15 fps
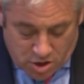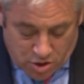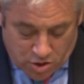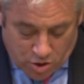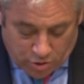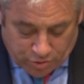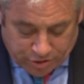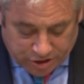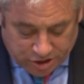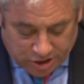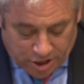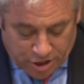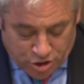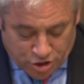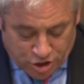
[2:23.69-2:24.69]

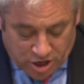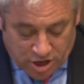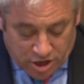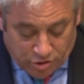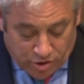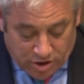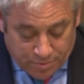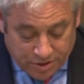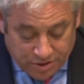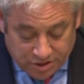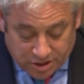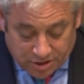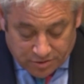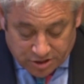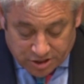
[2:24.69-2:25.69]
non-disclosure
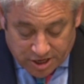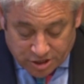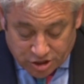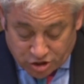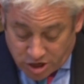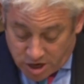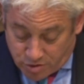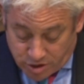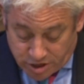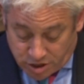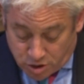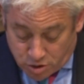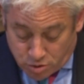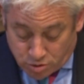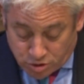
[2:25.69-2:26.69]
agreements in the sense generally
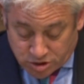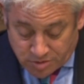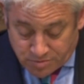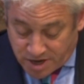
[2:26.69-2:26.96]
used.